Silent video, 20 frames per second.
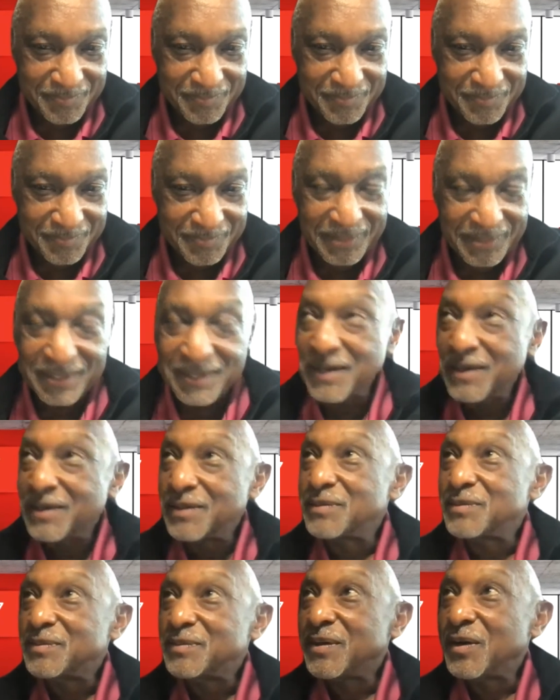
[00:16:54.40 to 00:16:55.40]
Yeah.
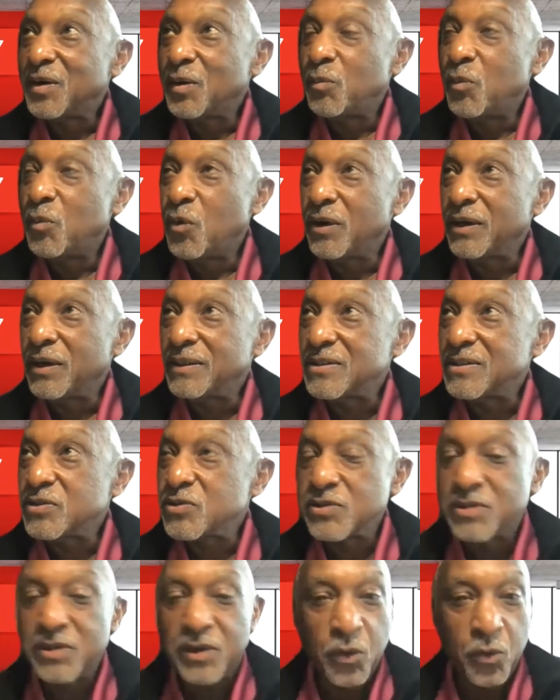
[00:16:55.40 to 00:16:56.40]
Oh boy, this
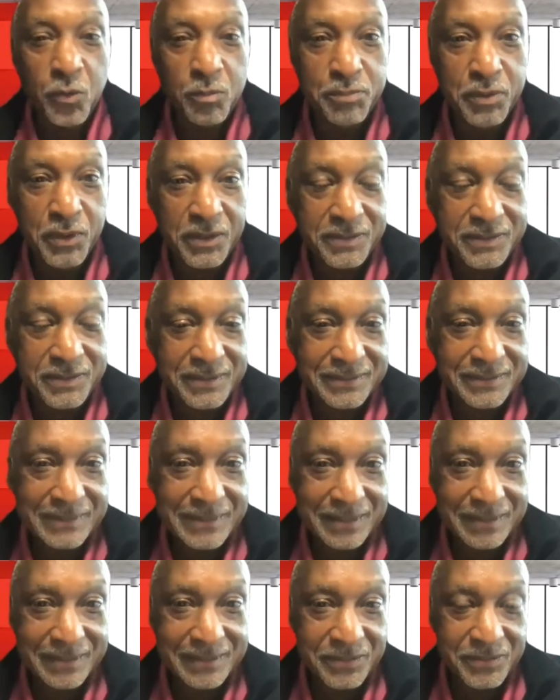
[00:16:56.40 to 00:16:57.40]
is a whole book.
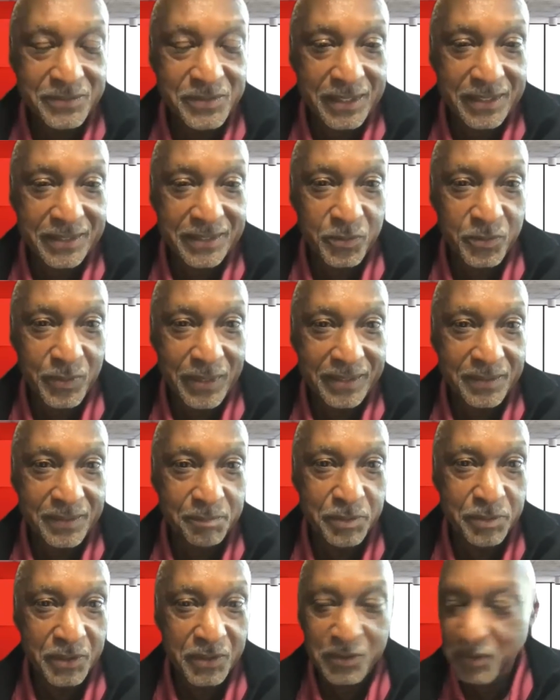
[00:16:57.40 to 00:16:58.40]
I could write
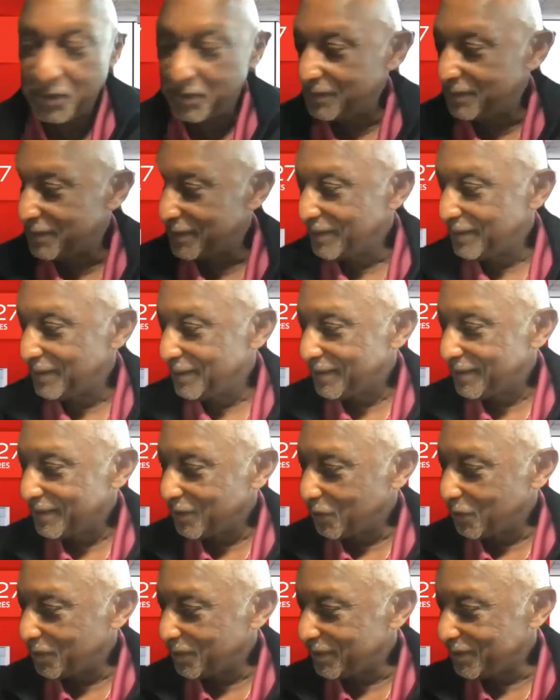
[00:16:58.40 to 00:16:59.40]
a book
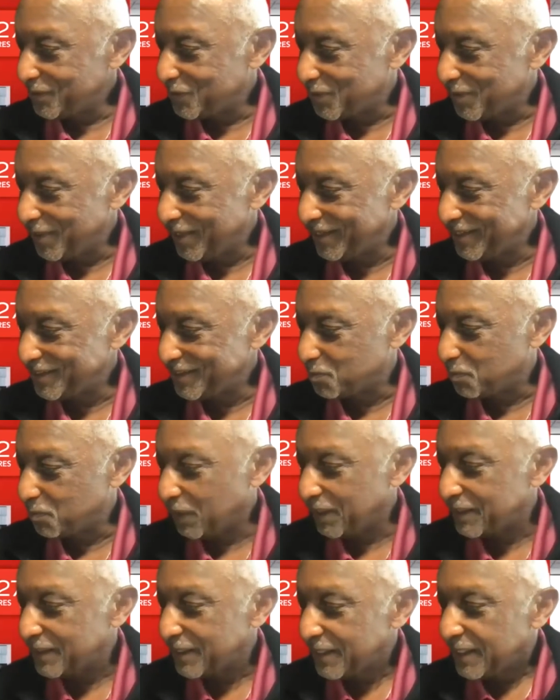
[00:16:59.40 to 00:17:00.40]
on these things,
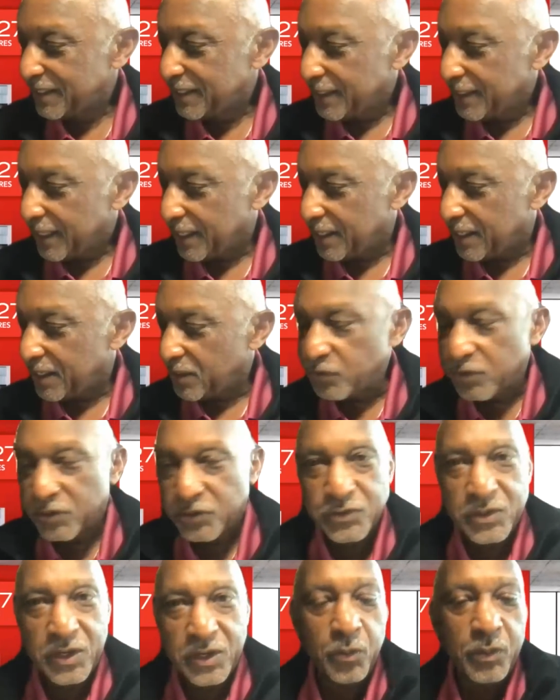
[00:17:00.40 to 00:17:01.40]
but I'll
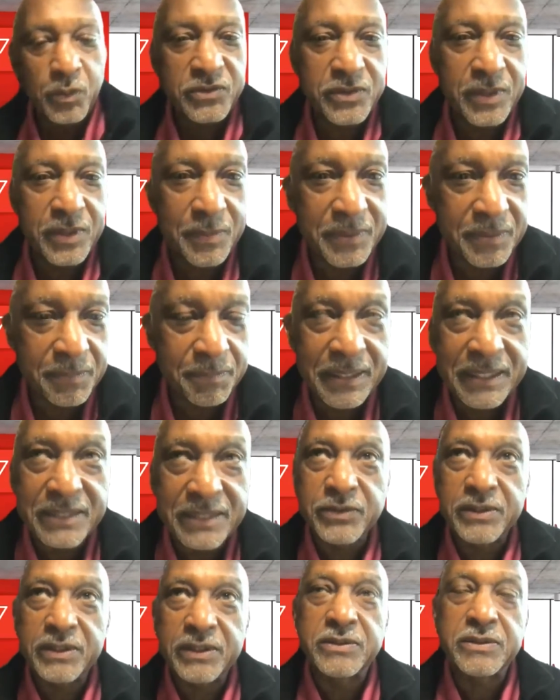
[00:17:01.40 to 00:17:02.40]
just start with some of the
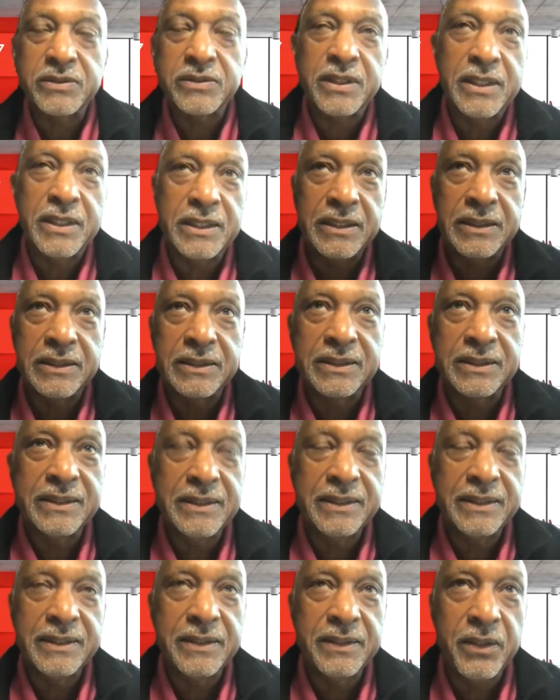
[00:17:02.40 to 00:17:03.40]
basics.
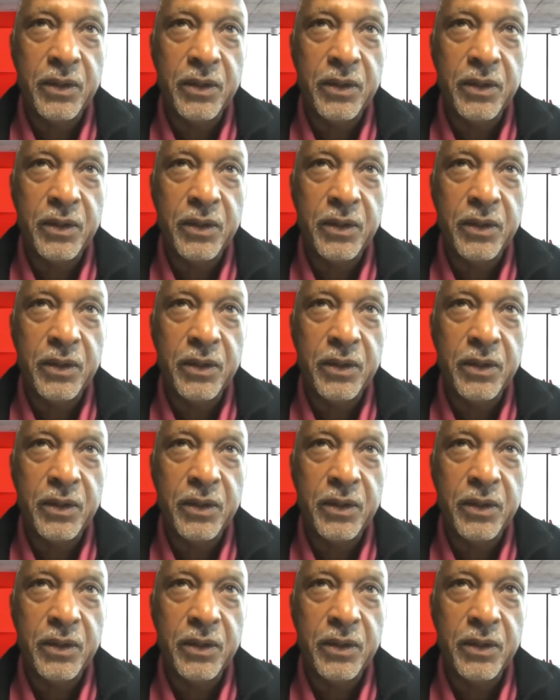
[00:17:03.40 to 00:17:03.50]
You know,